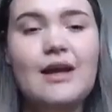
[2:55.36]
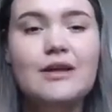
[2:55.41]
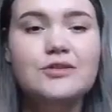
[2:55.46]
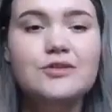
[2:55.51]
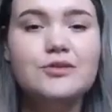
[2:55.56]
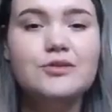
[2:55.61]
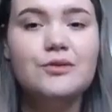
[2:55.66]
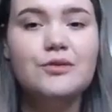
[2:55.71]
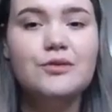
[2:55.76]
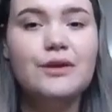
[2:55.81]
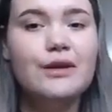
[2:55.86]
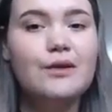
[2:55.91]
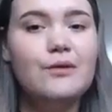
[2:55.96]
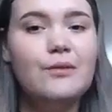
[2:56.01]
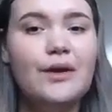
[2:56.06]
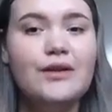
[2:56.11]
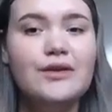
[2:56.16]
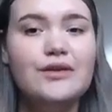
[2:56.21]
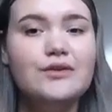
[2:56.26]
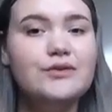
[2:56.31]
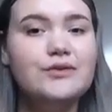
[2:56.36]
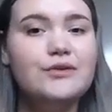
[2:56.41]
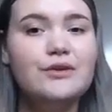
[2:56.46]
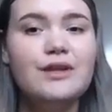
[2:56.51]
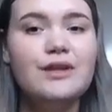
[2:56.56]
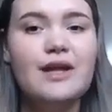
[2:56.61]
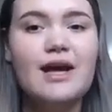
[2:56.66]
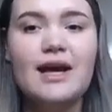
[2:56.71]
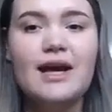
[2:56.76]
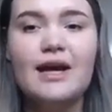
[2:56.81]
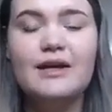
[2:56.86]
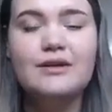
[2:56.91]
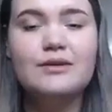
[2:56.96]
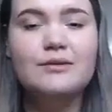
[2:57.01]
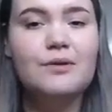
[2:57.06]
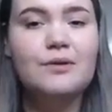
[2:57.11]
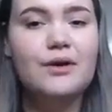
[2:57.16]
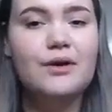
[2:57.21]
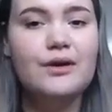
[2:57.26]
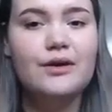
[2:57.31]
So like when you're doing that kind of
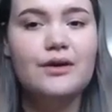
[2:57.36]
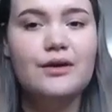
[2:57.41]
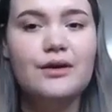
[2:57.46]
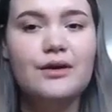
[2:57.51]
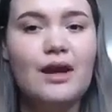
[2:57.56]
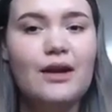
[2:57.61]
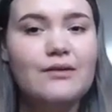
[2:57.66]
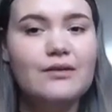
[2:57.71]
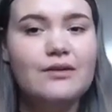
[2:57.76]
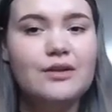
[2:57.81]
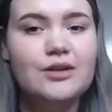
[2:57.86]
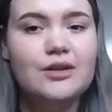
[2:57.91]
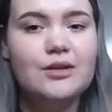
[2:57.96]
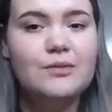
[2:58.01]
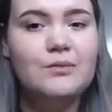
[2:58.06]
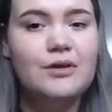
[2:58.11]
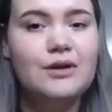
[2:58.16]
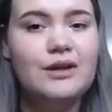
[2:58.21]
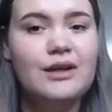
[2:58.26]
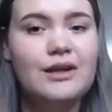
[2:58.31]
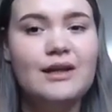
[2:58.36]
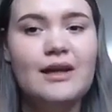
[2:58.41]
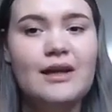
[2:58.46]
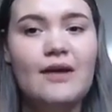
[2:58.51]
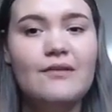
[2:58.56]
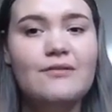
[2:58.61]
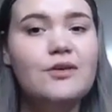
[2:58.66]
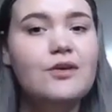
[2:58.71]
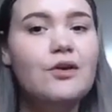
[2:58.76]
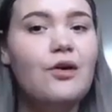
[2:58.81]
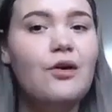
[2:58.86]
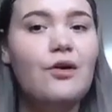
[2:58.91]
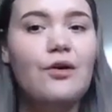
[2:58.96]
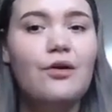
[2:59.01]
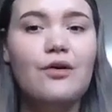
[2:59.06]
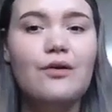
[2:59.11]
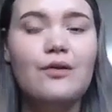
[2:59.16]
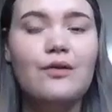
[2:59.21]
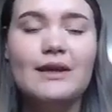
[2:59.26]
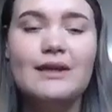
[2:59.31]
work out in the community, have you got
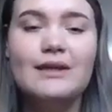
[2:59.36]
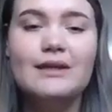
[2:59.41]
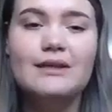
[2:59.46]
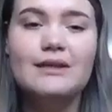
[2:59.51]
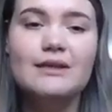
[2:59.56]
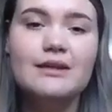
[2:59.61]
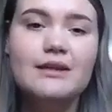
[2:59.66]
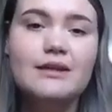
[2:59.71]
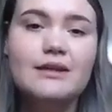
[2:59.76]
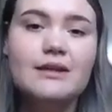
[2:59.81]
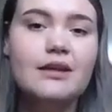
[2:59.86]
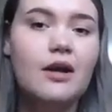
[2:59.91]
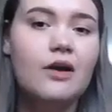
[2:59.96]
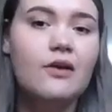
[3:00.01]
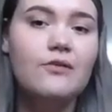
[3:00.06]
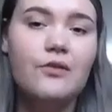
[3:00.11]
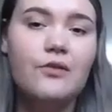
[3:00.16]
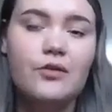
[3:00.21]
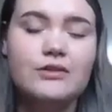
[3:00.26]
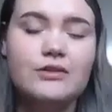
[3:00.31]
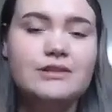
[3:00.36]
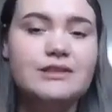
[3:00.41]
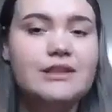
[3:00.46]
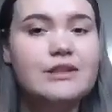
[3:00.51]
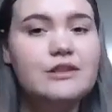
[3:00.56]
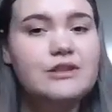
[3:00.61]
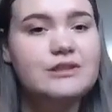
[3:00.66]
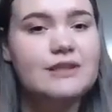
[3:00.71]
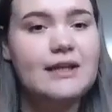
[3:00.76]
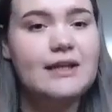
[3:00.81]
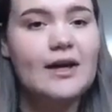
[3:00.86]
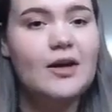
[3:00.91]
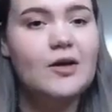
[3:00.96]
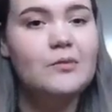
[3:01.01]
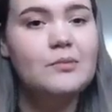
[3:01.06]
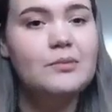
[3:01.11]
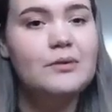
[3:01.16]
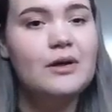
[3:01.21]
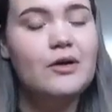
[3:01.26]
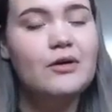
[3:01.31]
like young volunteers to
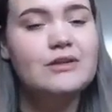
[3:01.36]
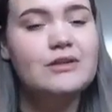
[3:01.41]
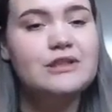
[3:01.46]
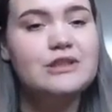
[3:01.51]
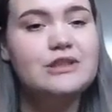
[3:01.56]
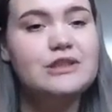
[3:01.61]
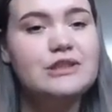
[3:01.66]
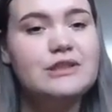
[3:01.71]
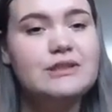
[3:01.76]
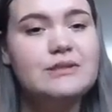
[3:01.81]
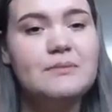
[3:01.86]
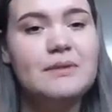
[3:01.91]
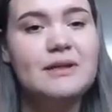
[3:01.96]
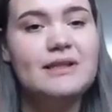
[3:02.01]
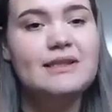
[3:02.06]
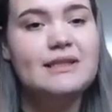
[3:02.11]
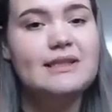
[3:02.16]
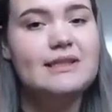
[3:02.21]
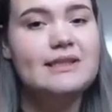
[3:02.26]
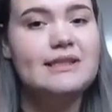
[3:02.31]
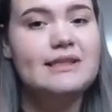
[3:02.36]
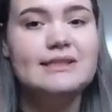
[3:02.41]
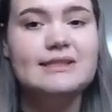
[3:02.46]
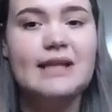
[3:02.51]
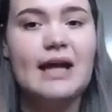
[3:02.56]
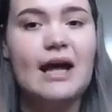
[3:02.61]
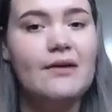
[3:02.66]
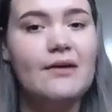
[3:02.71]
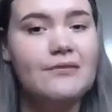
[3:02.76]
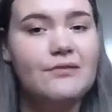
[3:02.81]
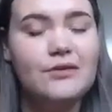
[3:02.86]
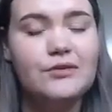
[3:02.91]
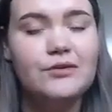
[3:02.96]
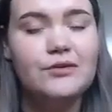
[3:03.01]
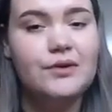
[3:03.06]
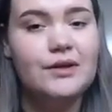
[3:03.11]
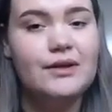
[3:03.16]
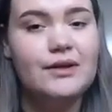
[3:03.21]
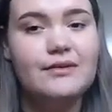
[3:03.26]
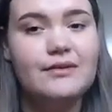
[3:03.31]
help you, or is it just mainly the staff that
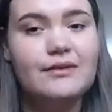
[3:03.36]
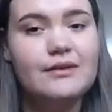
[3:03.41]
do it?